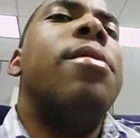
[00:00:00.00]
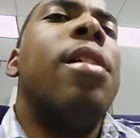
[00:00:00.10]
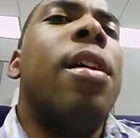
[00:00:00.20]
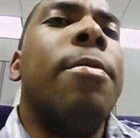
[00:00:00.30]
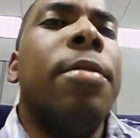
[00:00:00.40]

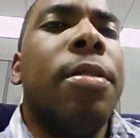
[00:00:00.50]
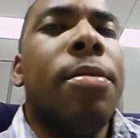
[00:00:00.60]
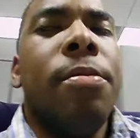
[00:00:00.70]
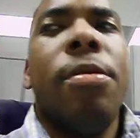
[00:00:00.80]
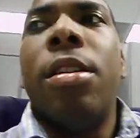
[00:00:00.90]
I
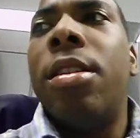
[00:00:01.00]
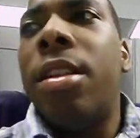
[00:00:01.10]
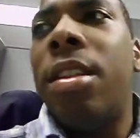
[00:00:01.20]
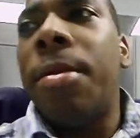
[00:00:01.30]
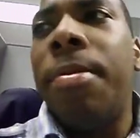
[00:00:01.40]

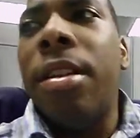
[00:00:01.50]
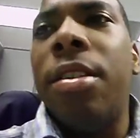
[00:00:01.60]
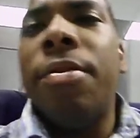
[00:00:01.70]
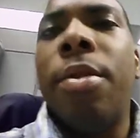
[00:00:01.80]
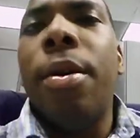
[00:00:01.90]
think they're playing the
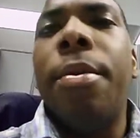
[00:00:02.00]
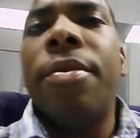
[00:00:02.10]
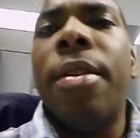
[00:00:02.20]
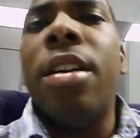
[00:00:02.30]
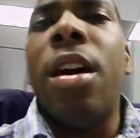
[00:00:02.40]
Detroit Red Wings
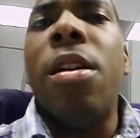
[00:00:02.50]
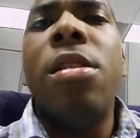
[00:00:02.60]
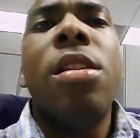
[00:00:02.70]
right now.